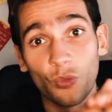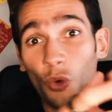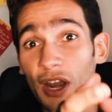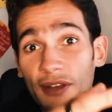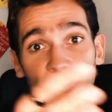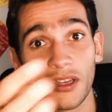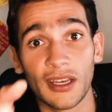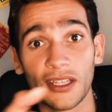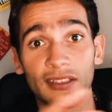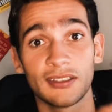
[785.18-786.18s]
whatever it
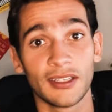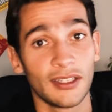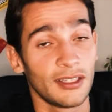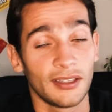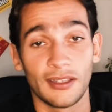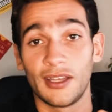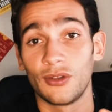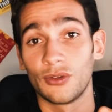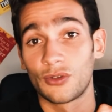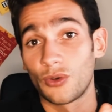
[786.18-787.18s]
is that
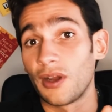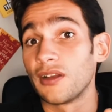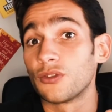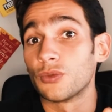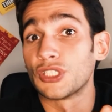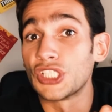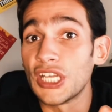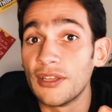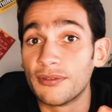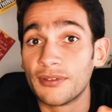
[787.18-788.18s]
you're trying to
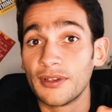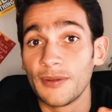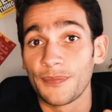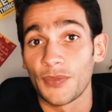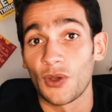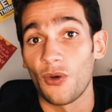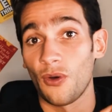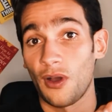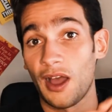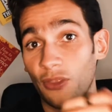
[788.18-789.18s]
achieve.
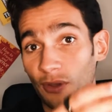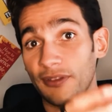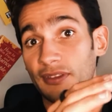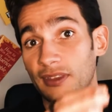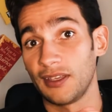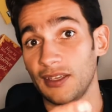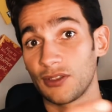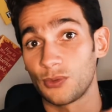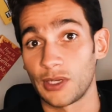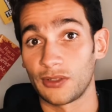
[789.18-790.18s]
Another thing
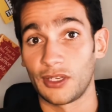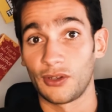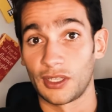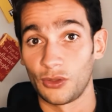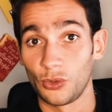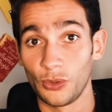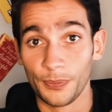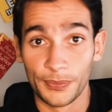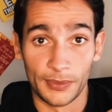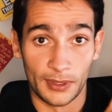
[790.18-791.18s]
as well that you can do,
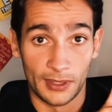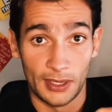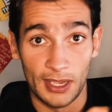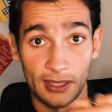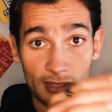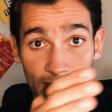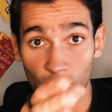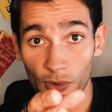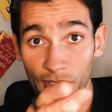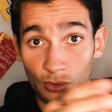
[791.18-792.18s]
it's
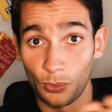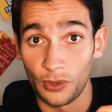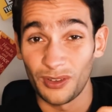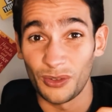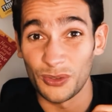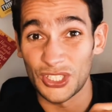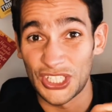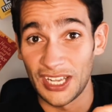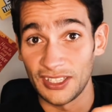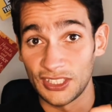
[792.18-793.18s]
going into one of those
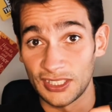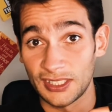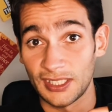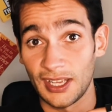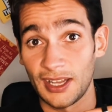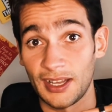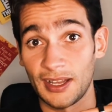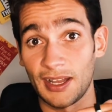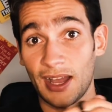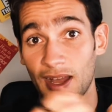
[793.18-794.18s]
challenges.
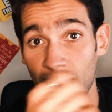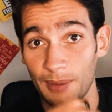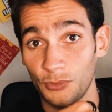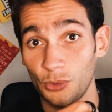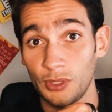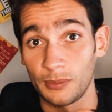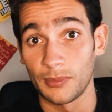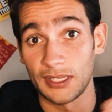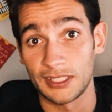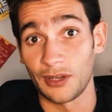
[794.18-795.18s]
I'm doing
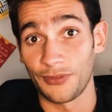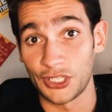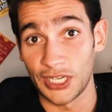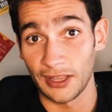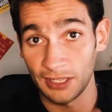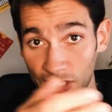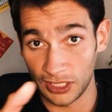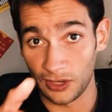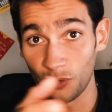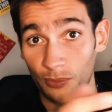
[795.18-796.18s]
myself a challenge,
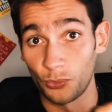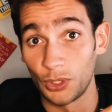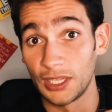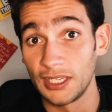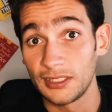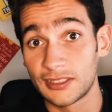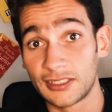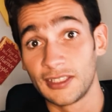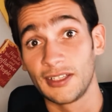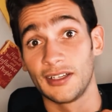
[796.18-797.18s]
and I'll
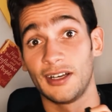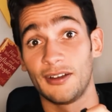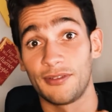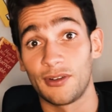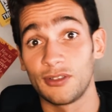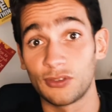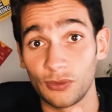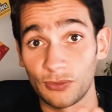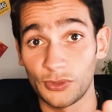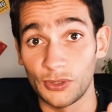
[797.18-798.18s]
release very
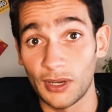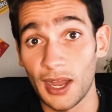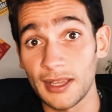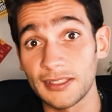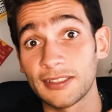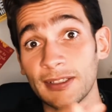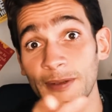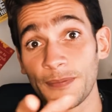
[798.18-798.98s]
soon for you guys.